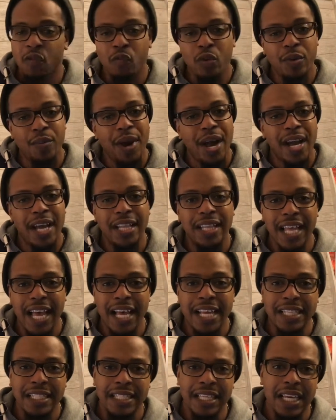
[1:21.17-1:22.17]
Reebok
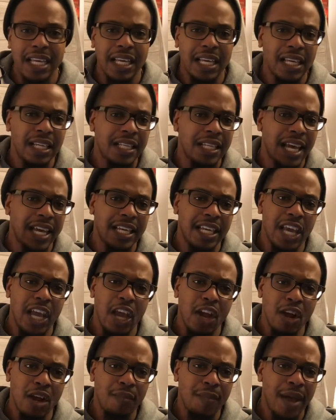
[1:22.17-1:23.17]
Classic, Nike
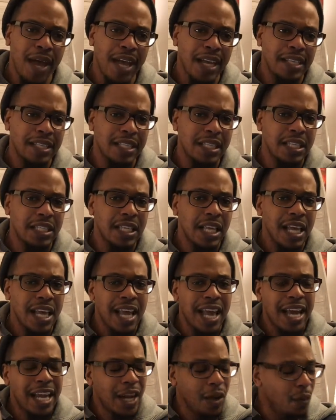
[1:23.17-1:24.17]
Air Maxes,
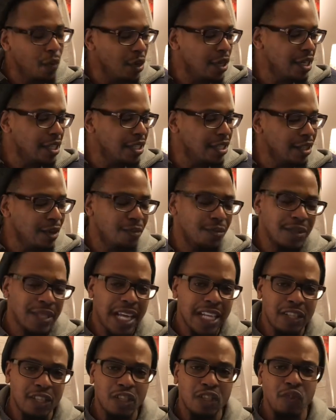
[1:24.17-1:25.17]
and I wanted something
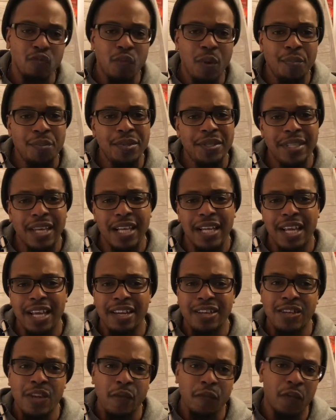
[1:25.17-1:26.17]
that just represent a
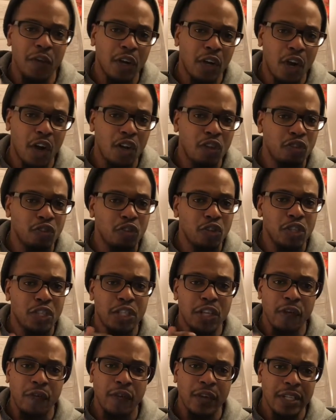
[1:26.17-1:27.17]
different culture,
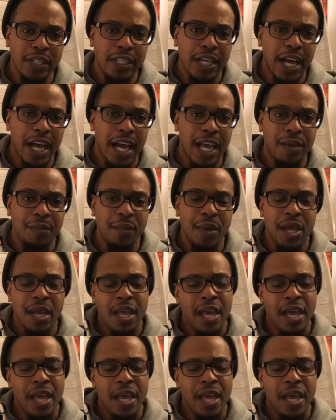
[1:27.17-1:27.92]
different time,